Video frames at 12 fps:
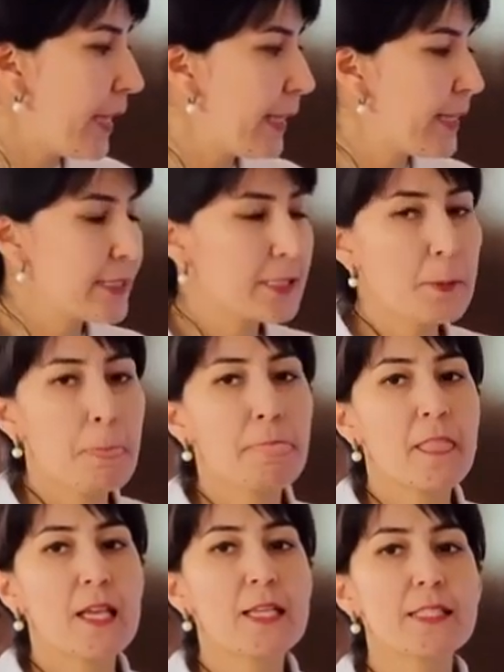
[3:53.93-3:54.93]
And
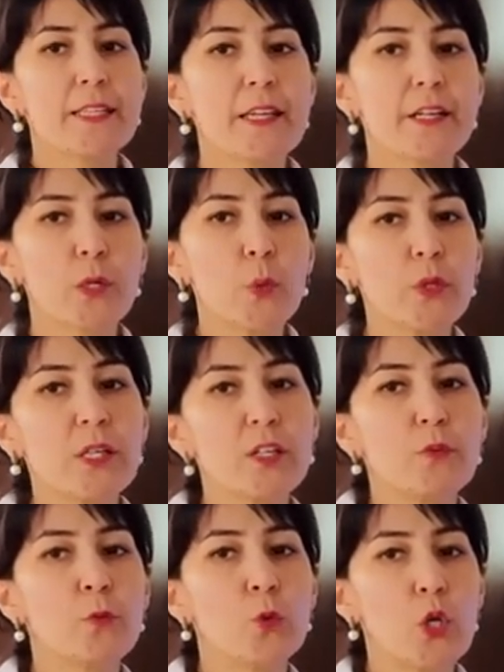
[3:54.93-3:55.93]
they
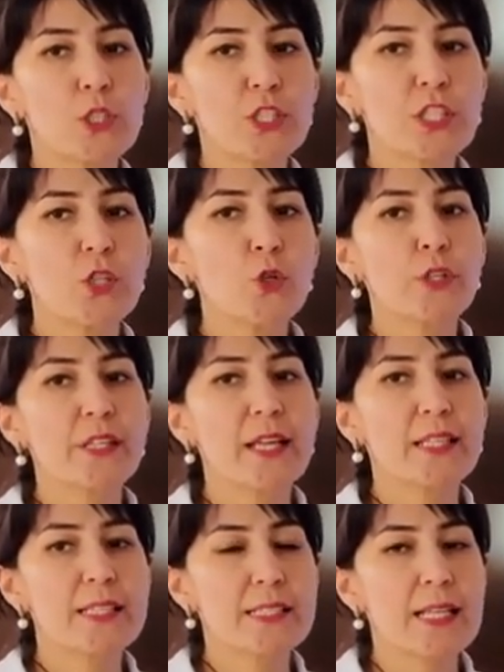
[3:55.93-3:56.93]
require water,
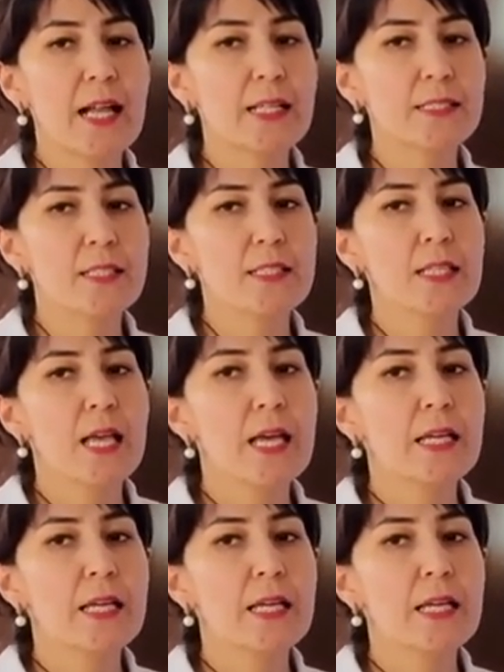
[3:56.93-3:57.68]
inorganic salts,